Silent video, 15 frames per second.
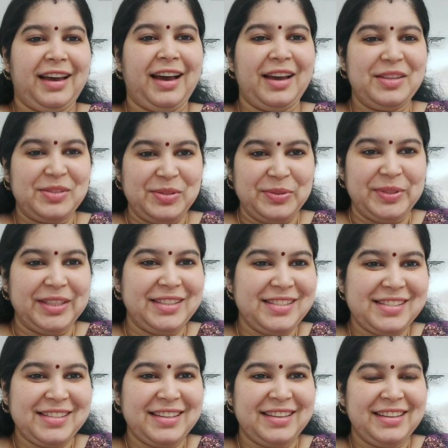Hi
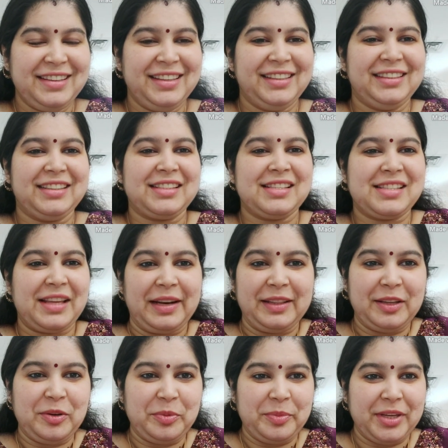students, this is
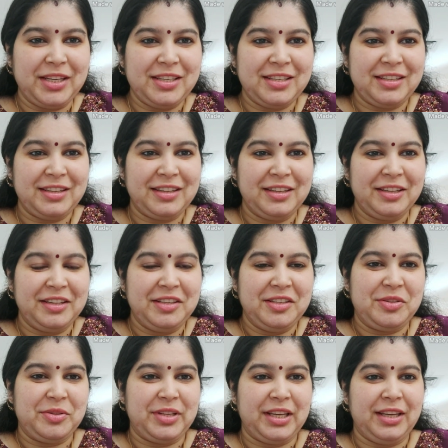Sarita Umesh.
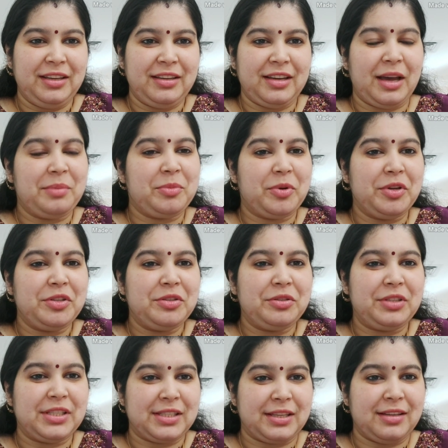Today I am going to
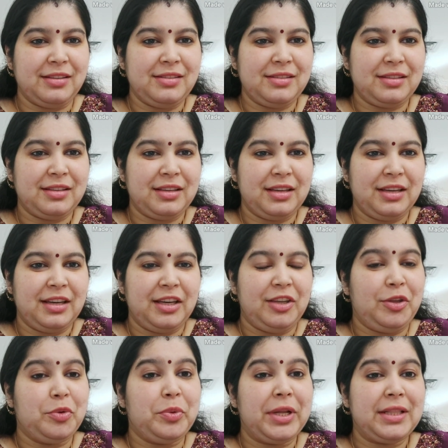discuss
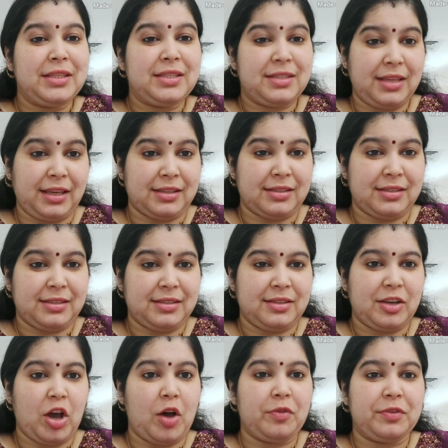Unit six
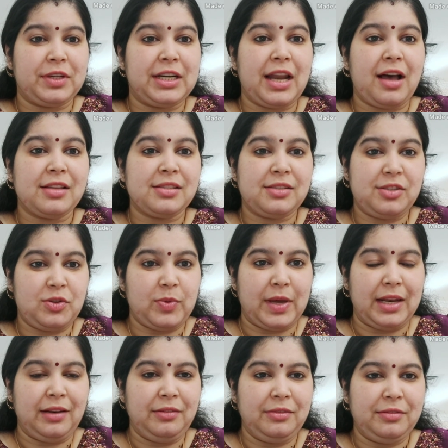of Class
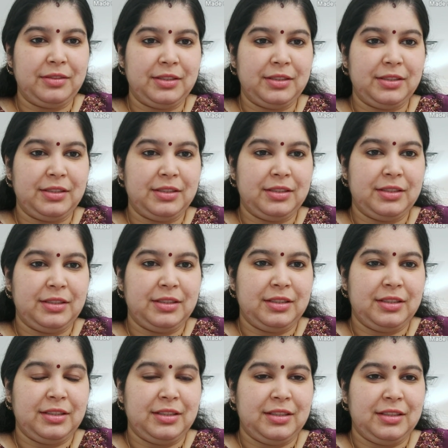twelve
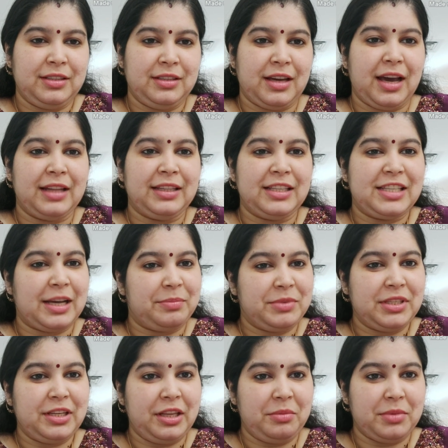and the
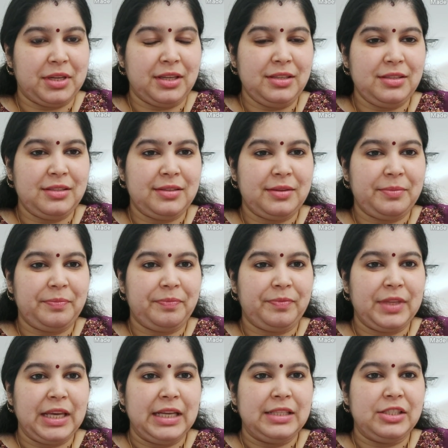chapter name is
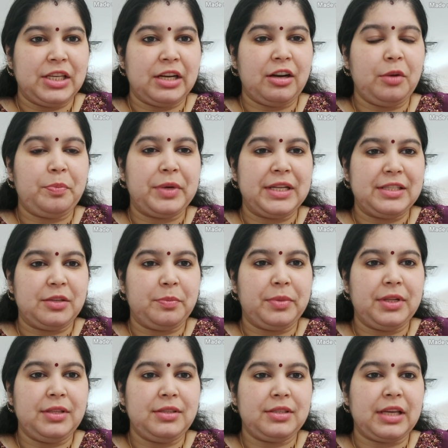General
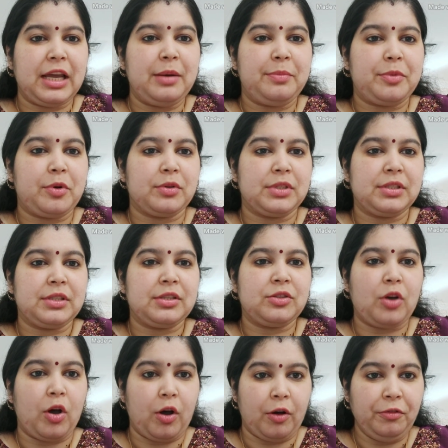Principles and Processes
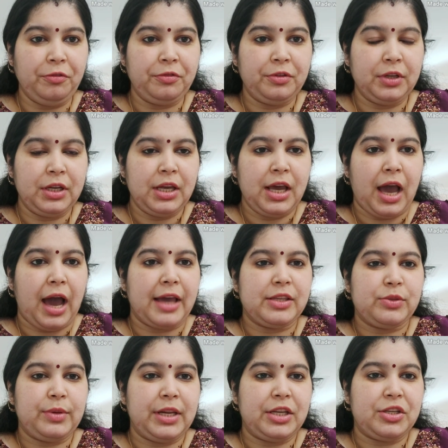of
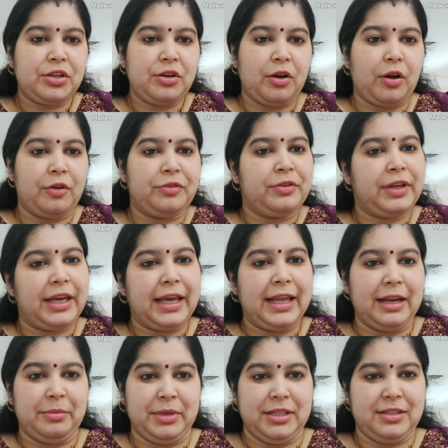Isolation of
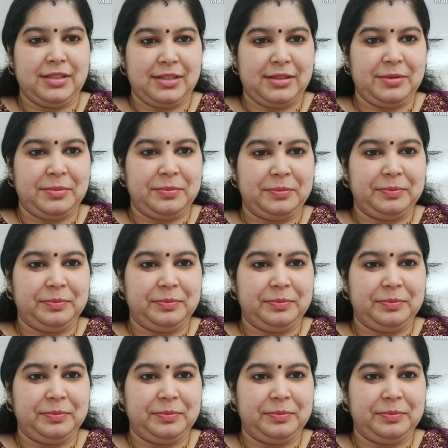Elements.